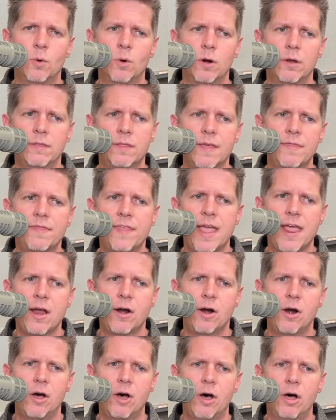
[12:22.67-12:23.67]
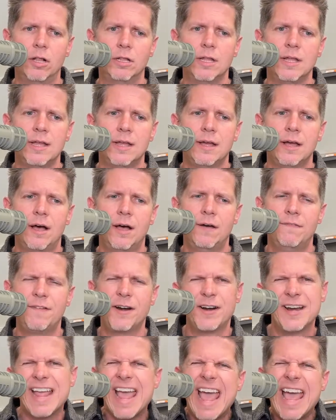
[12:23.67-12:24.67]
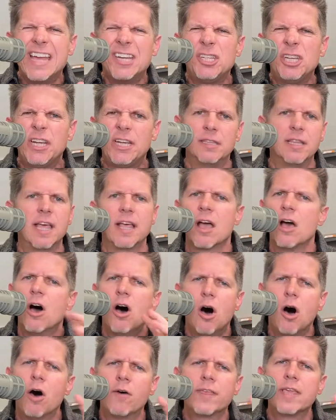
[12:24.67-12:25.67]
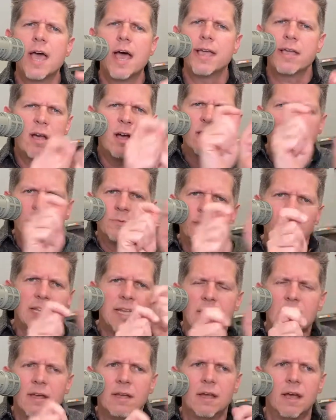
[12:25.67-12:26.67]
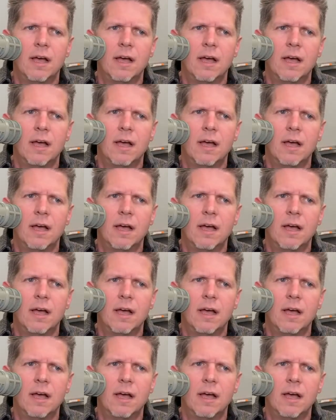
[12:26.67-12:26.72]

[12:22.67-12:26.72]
or that they are all very edgy, like all the icons are really